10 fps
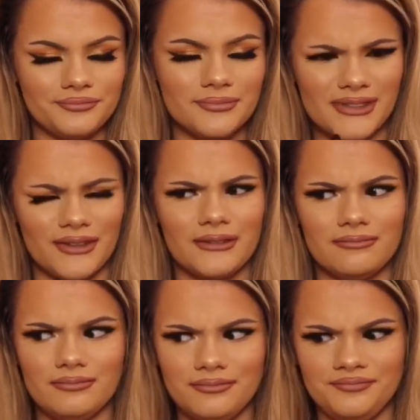sorry.
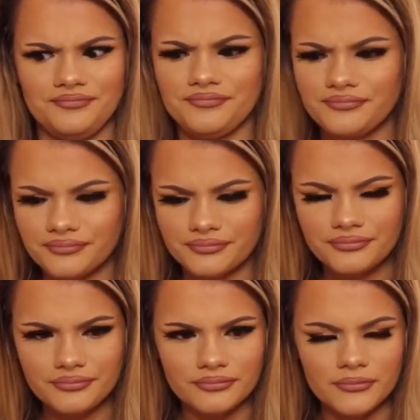
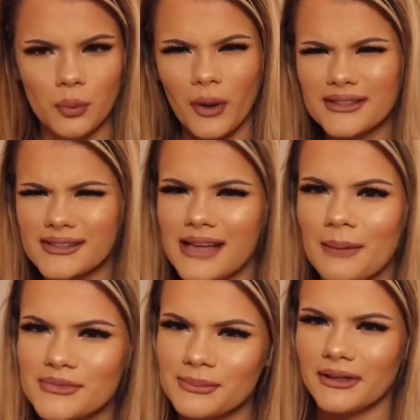Why does this
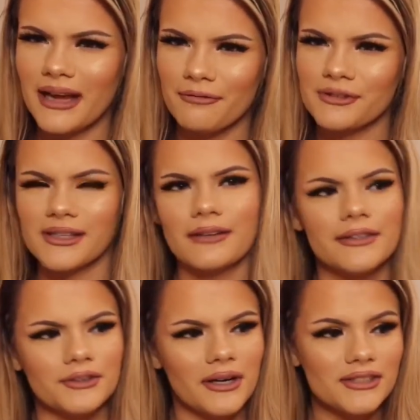happen to me in every single
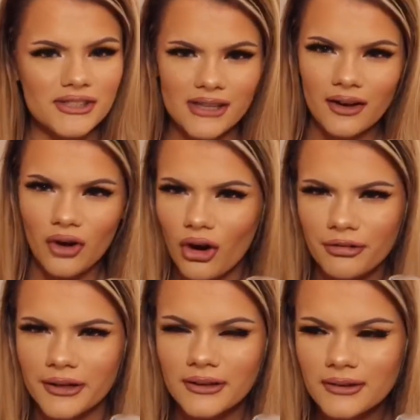video? I just start
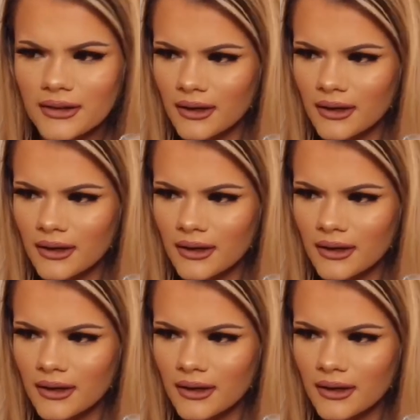coughing.